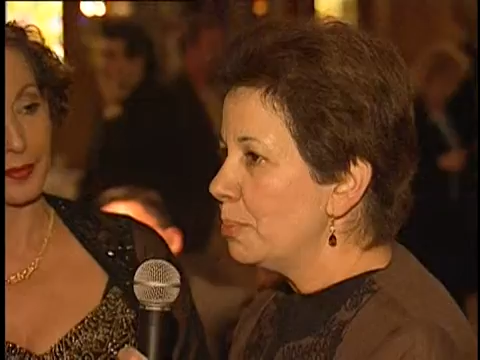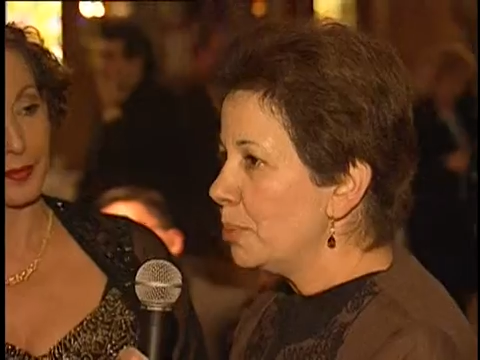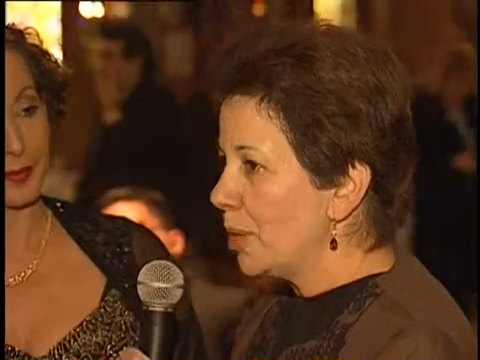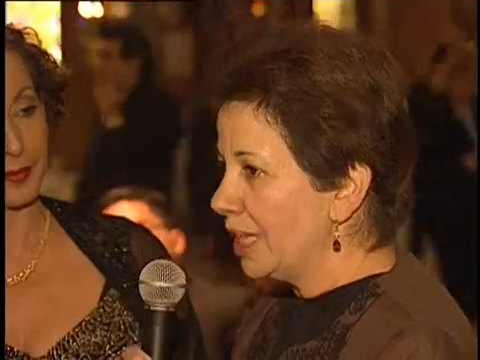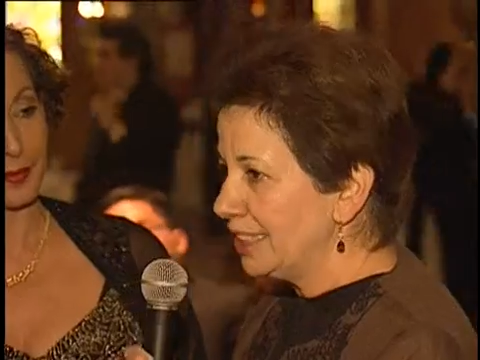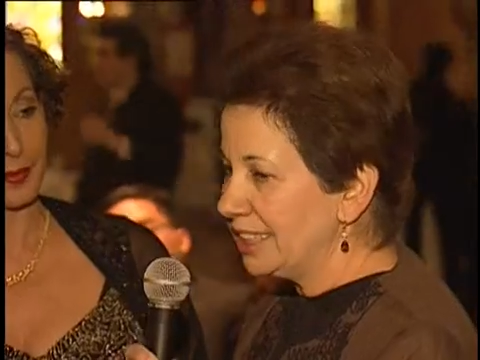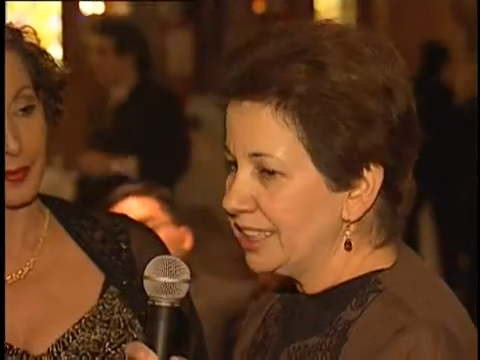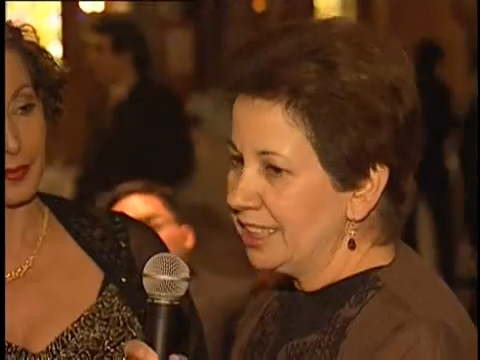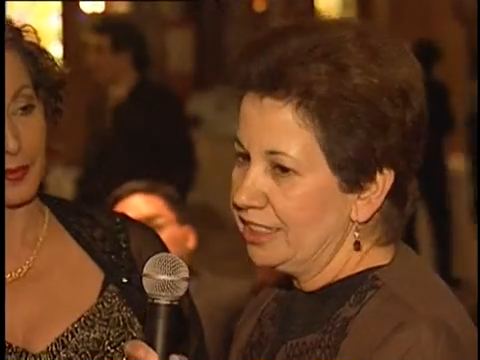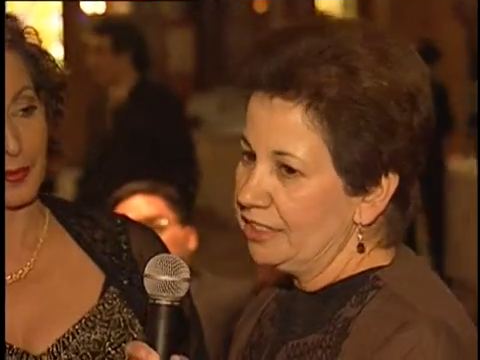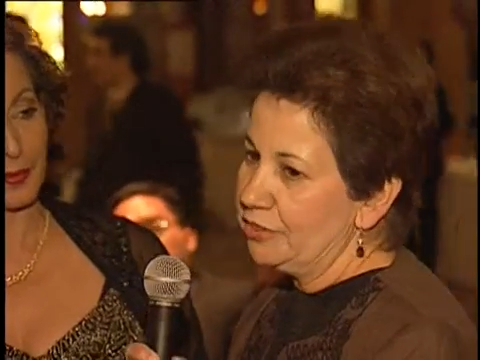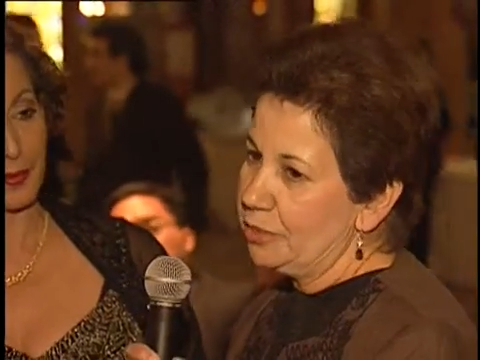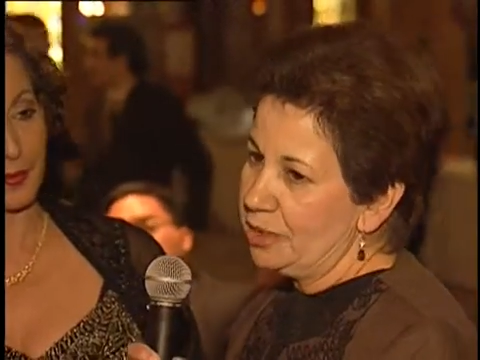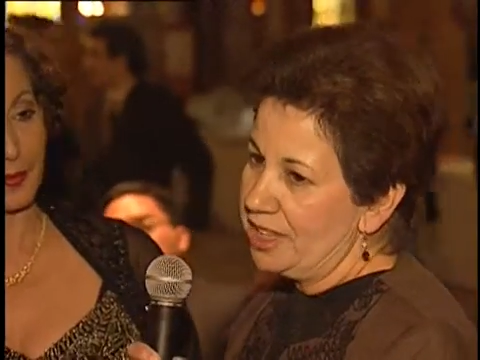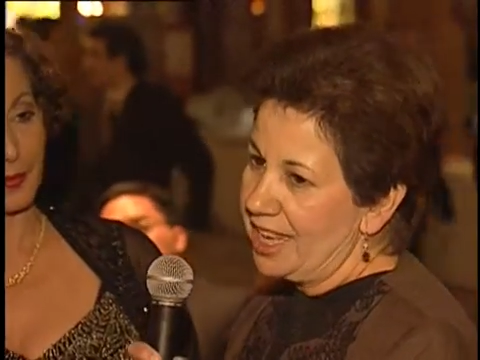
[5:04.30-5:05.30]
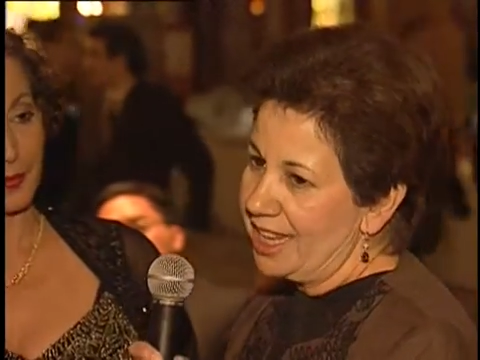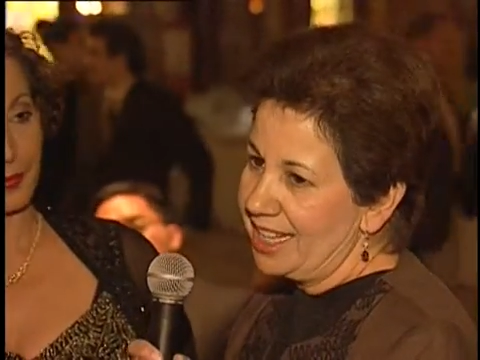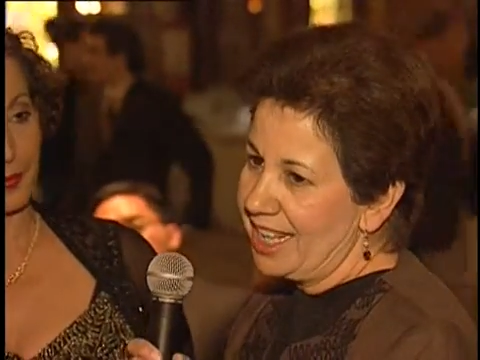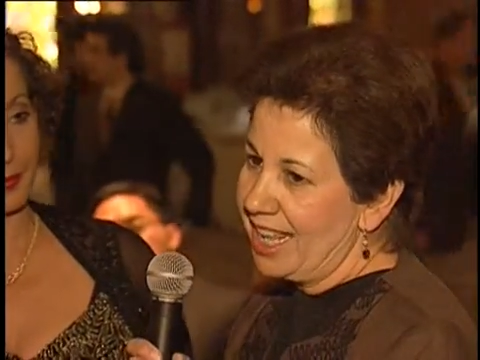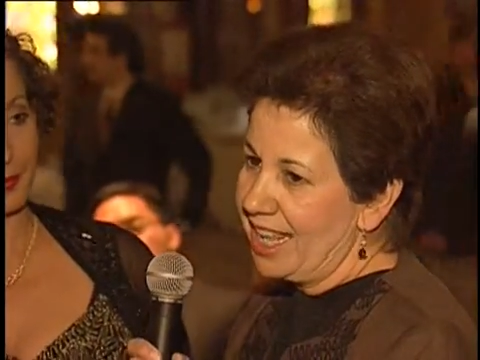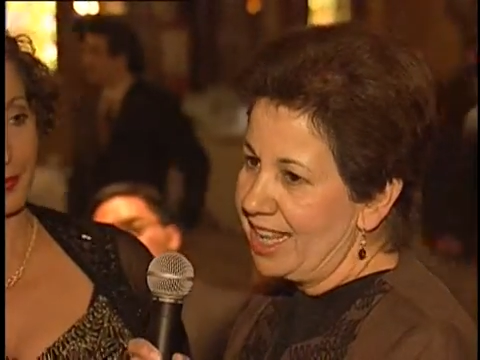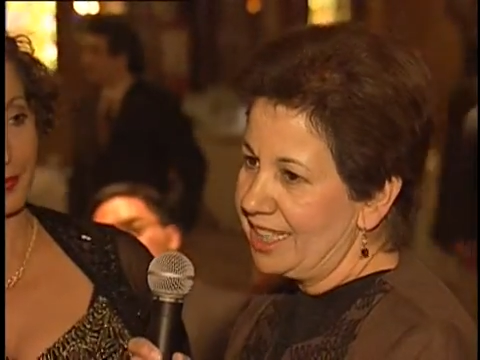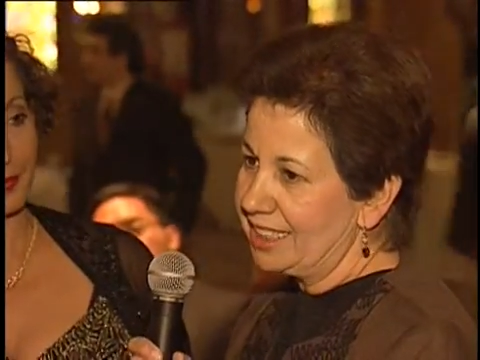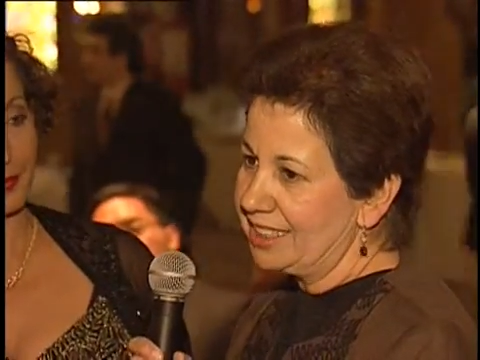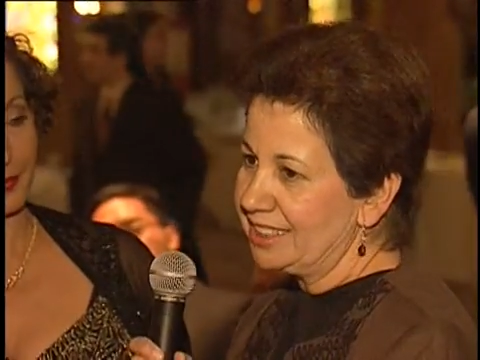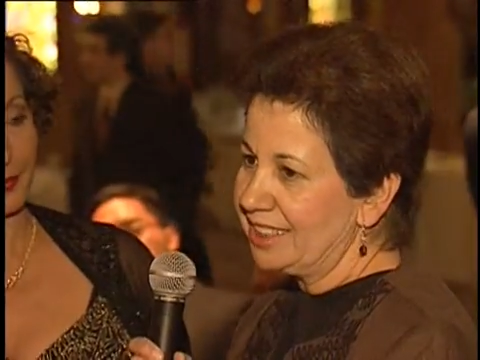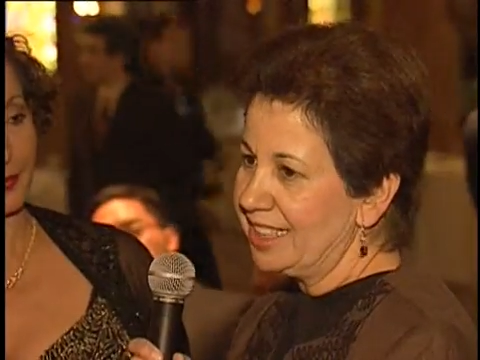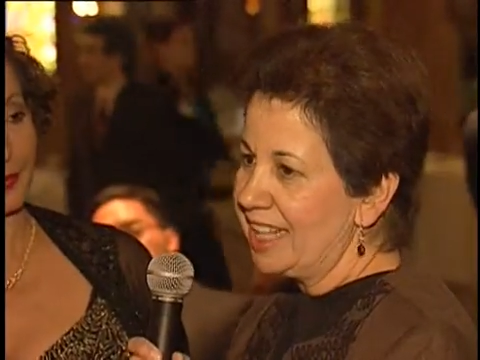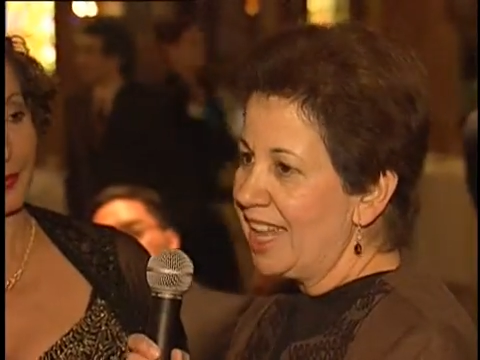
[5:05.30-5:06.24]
precedent for that case.